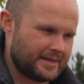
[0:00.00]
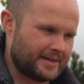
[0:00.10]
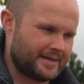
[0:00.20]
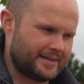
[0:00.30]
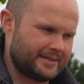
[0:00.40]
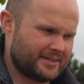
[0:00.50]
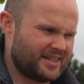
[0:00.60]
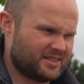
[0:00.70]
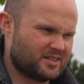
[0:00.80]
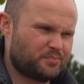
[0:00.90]
And
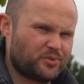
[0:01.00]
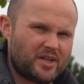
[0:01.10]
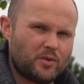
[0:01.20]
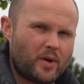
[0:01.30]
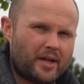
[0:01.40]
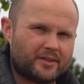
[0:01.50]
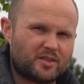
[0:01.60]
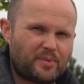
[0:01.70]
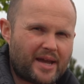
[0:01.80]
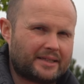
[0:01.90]
it's pretty well
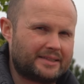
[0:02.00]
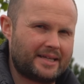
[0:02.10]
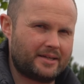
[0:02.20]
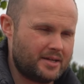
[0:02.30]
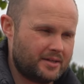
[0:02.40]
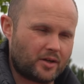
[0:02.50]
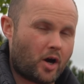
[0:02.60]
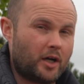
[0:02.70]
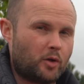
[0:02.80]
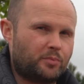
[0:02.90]
specced. And then the
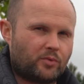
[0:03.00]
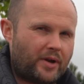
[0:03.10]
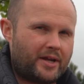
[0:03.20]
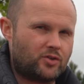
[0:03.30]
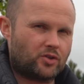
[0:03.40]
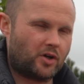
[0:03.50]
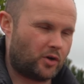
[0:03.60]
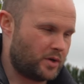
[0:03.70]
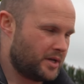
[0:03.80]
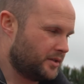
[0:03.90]
higher up the range you
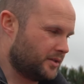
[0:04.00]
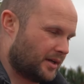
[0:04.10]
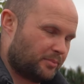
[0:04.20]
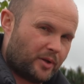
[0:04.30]
go, you get